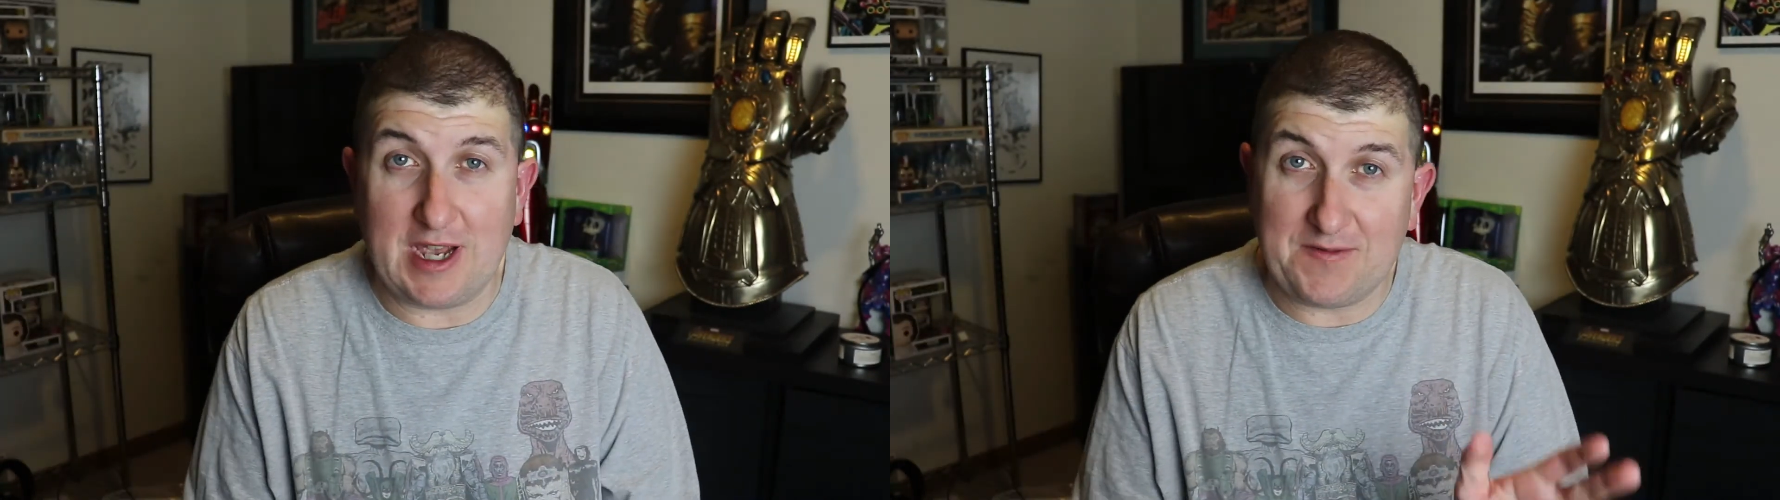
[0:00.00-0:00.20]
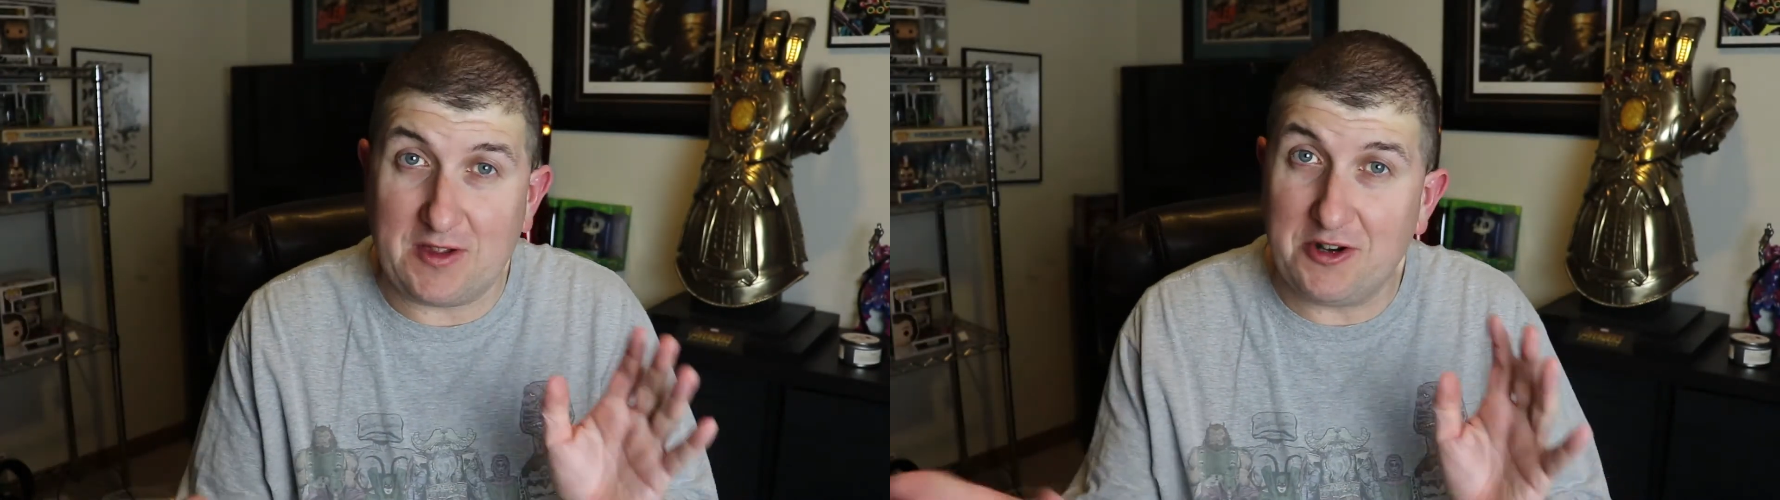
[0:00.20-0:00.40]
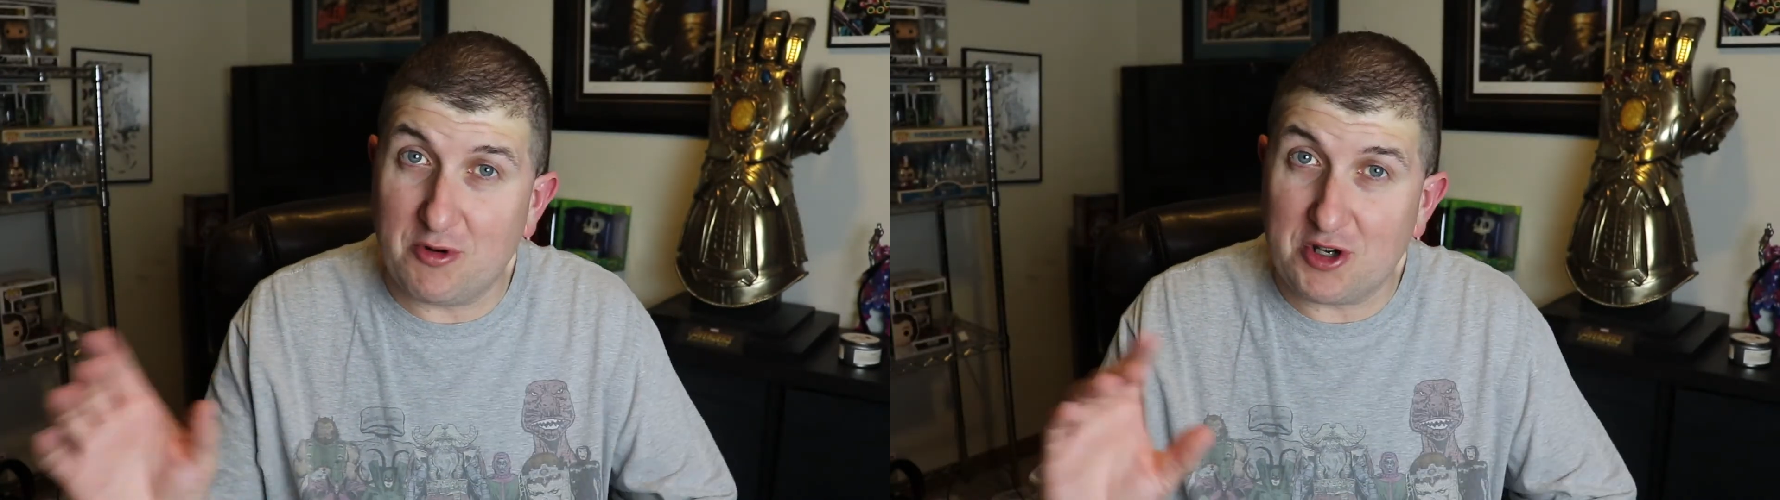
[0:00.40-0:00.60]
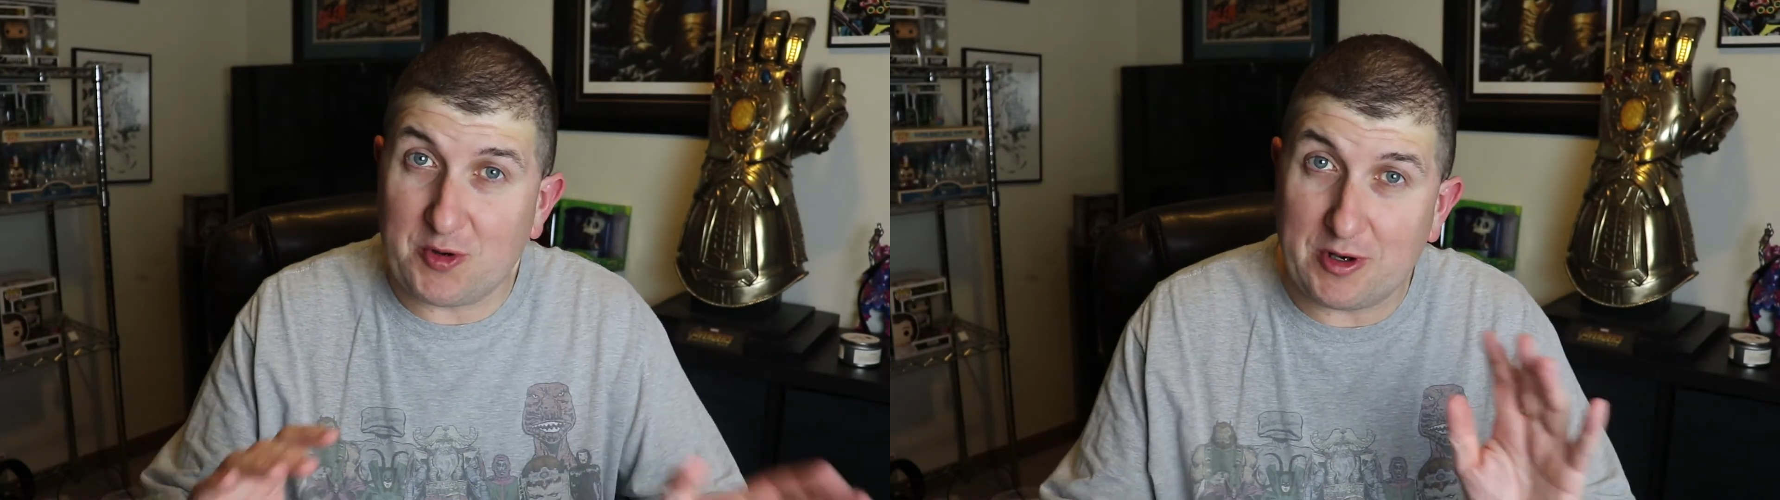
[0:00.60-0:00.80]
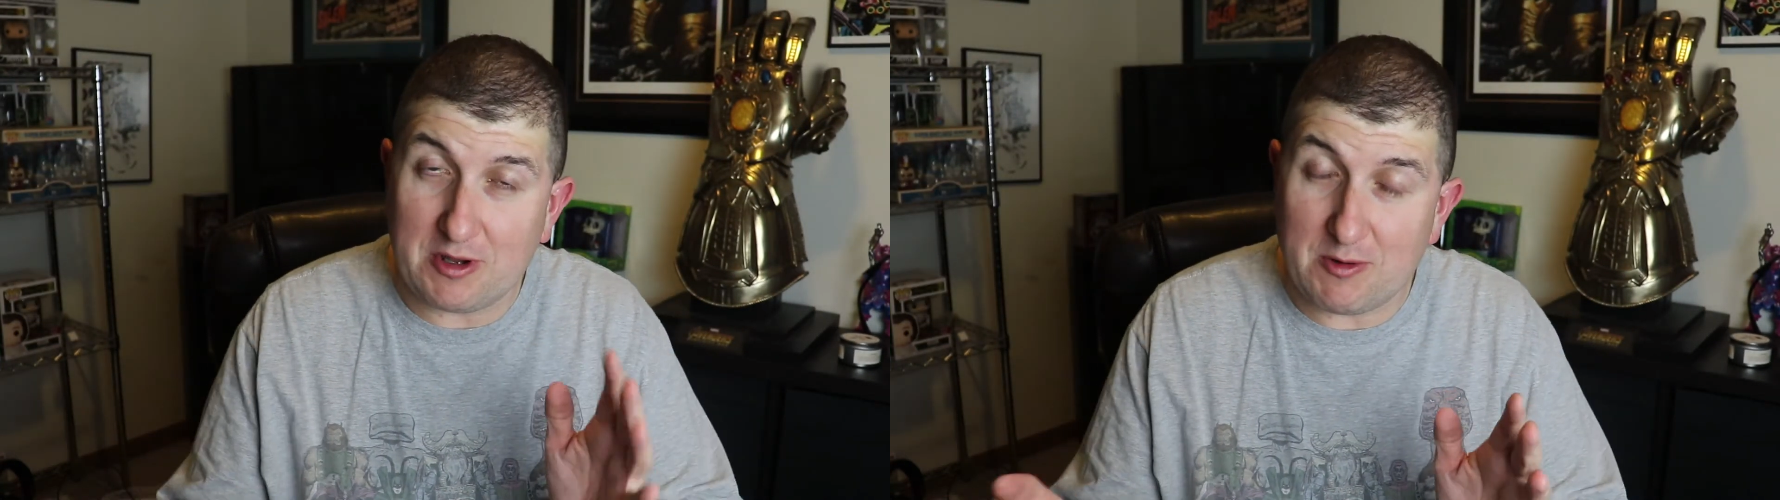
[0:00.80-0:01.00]
After a little more
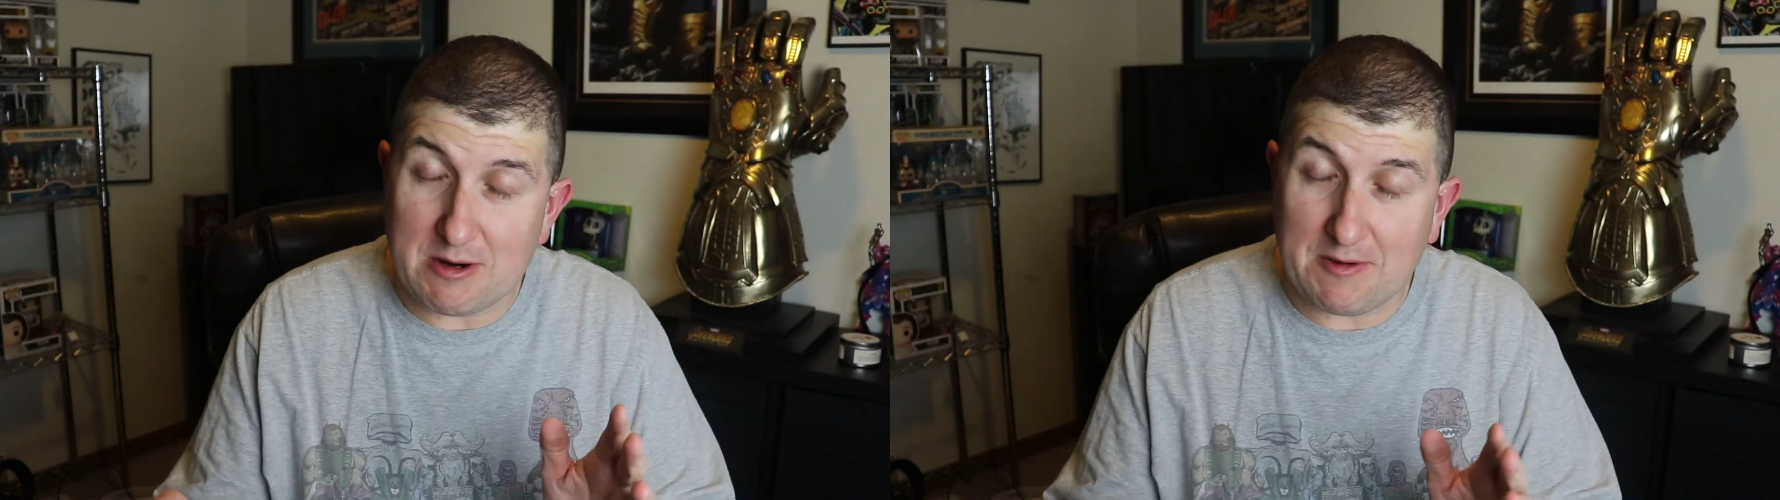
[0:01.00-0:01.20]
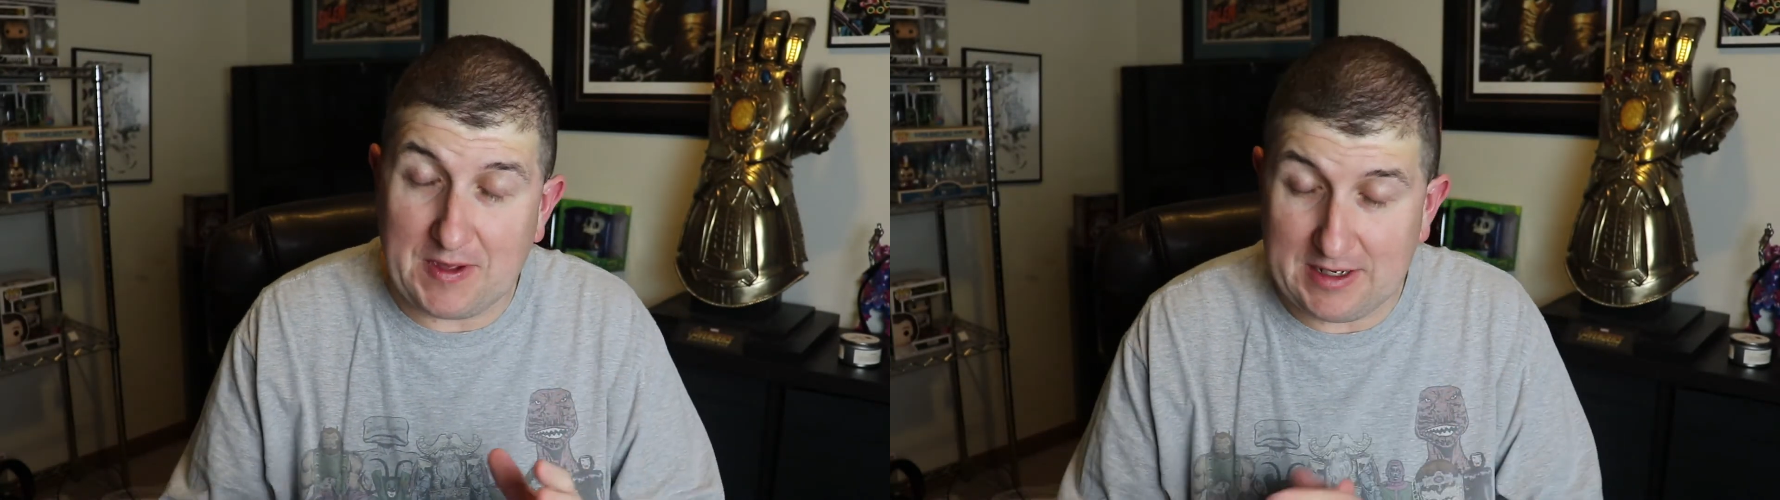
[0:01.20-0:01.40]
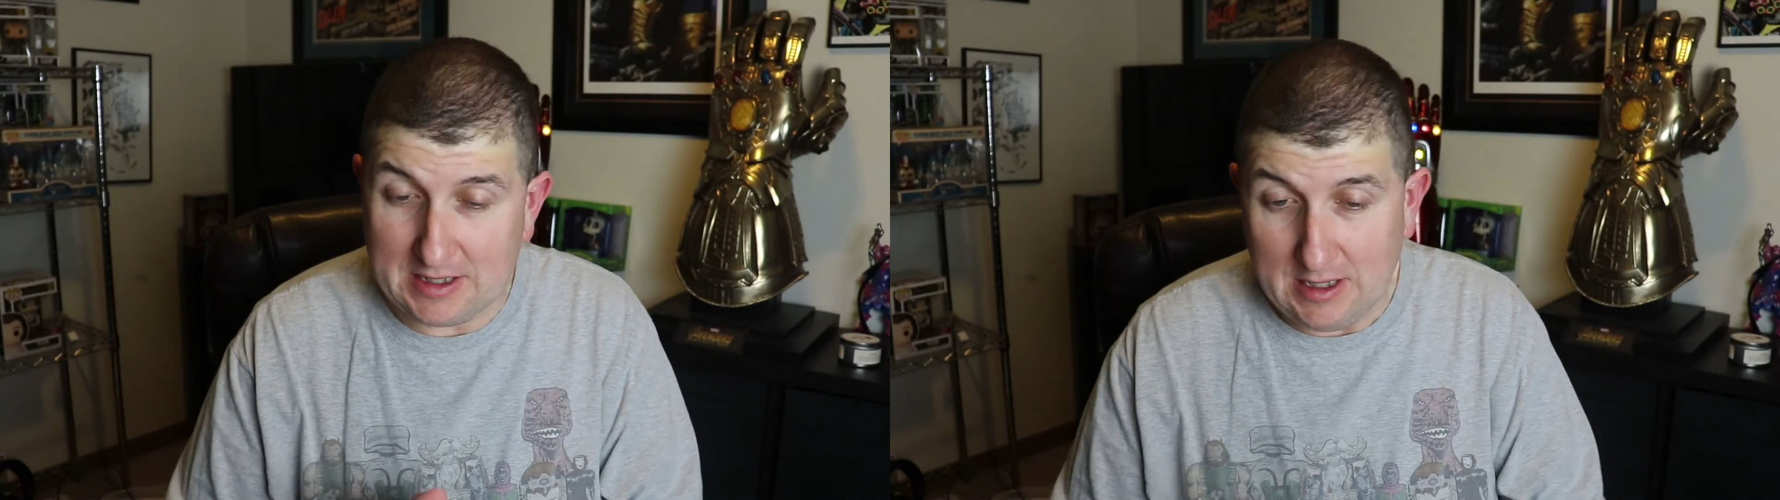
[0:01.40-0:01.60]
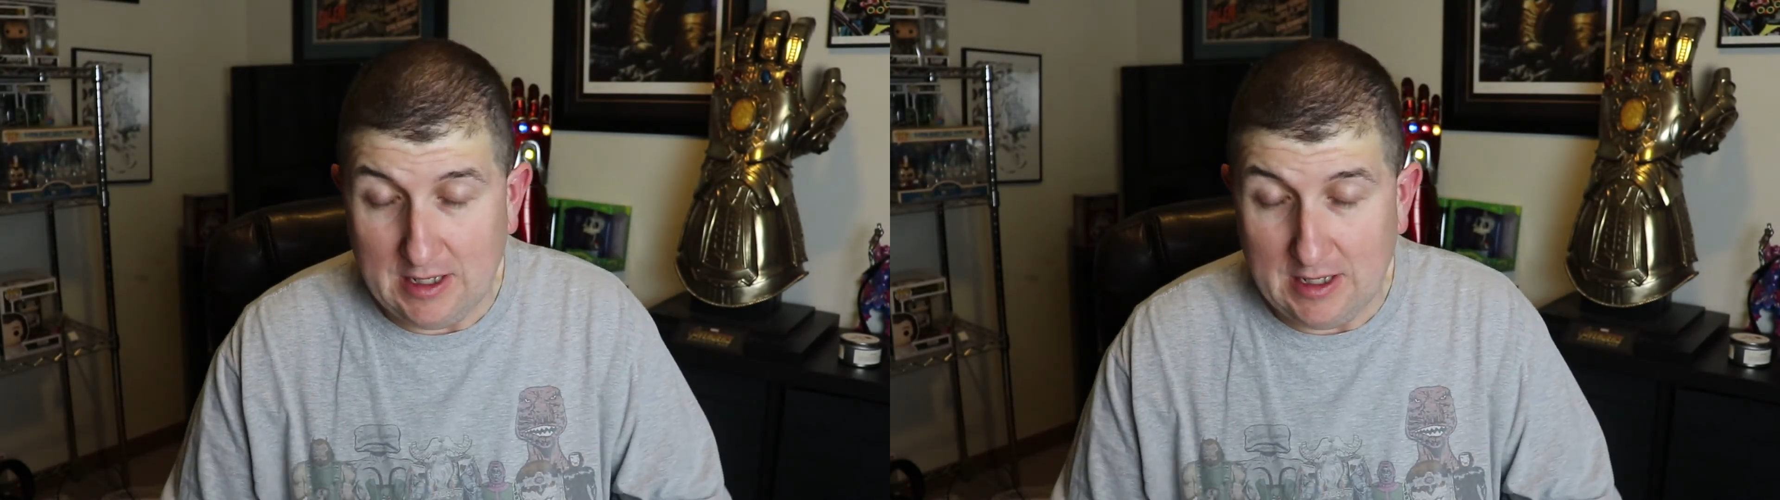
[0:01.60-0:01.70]
twiddling around with it,